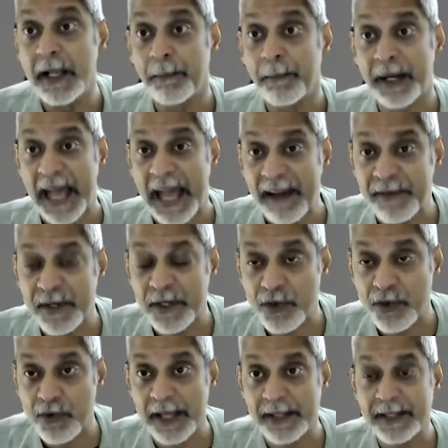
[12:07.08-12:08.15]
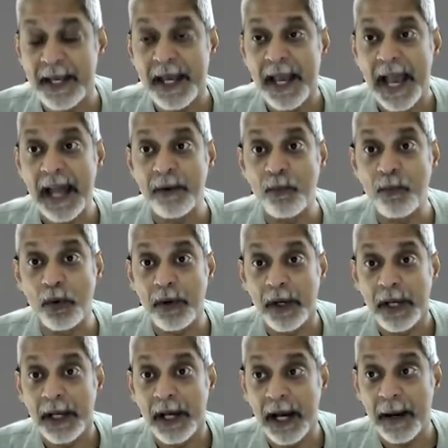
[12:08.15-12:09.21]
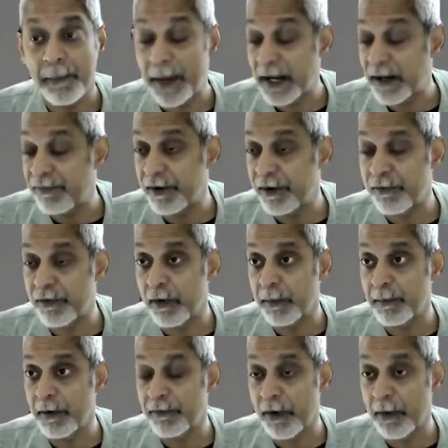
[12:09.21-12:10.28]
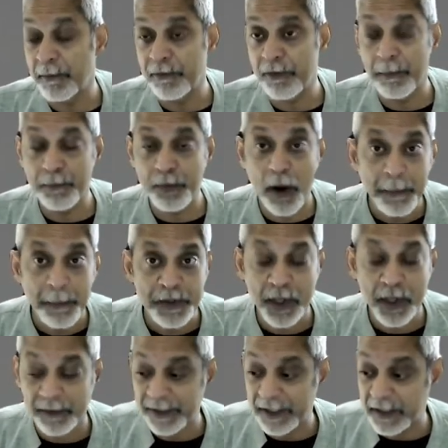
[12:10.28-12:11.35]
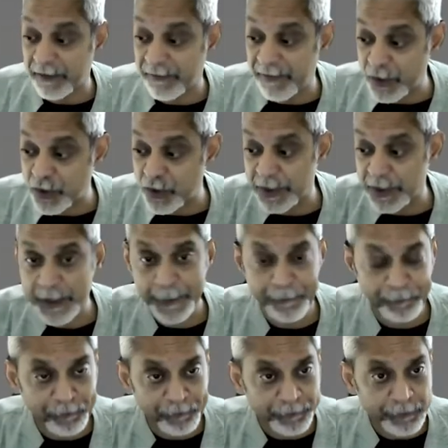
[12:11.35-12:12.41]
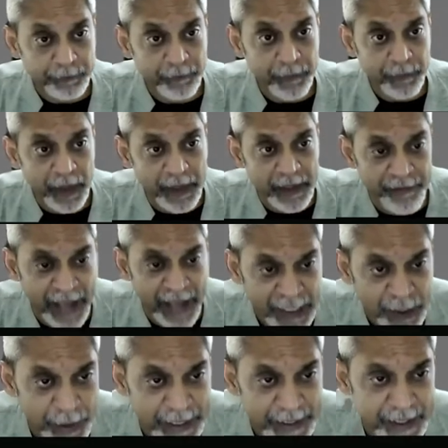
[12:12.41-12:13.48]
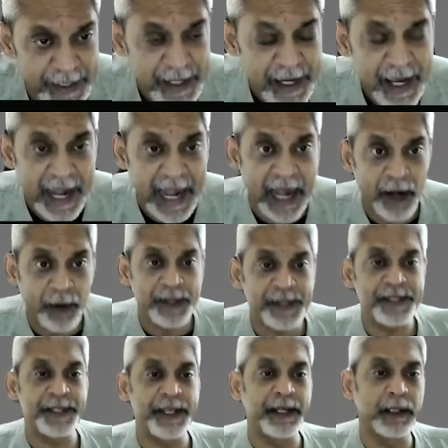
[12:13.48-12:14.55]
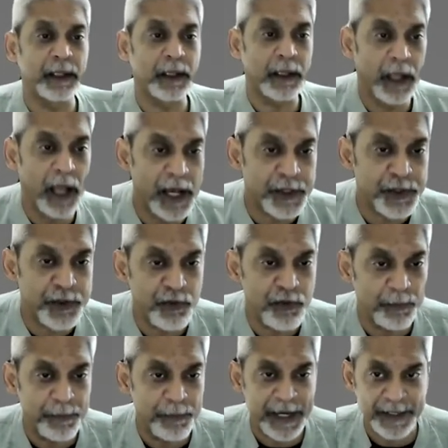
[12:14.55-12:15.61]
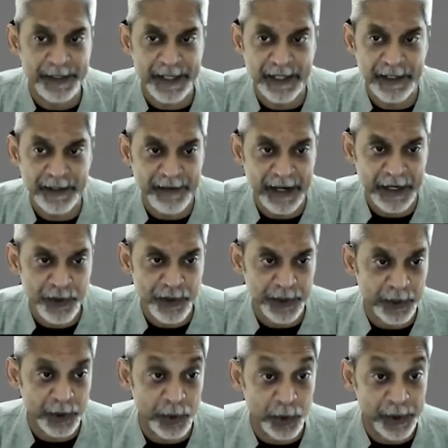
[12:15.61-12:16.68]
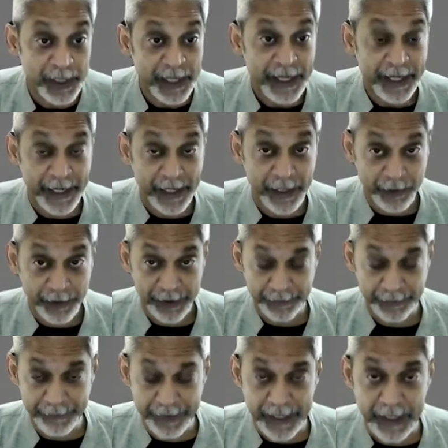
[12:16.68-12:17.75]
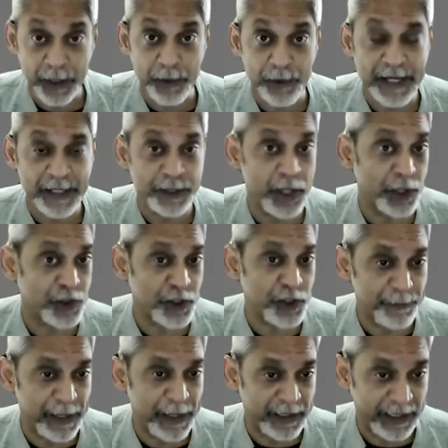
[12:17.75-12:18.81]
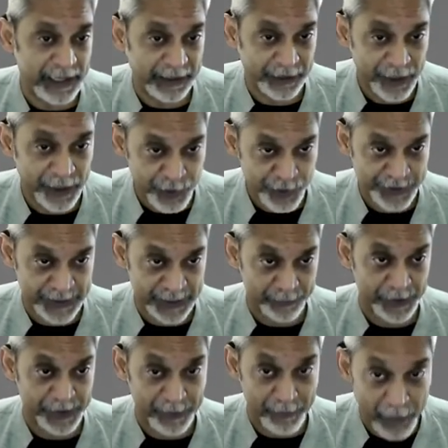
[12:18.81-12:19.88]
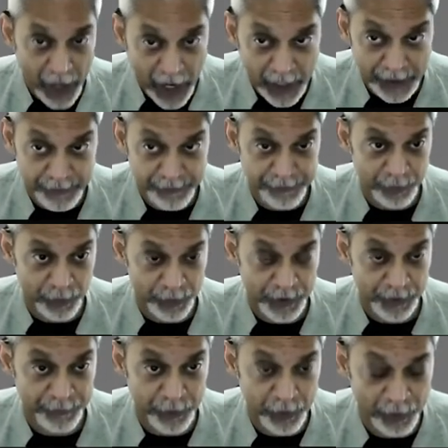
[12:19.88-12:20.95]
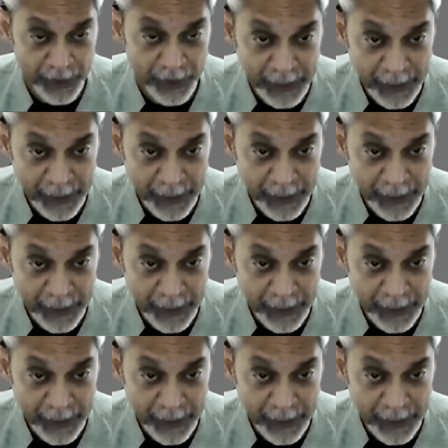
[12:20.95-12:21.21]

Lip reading: but have distress and would benefit from problem-solving interventions. Evaluating how a single classroom-based intervention could increase not just mental health literacy, but demand for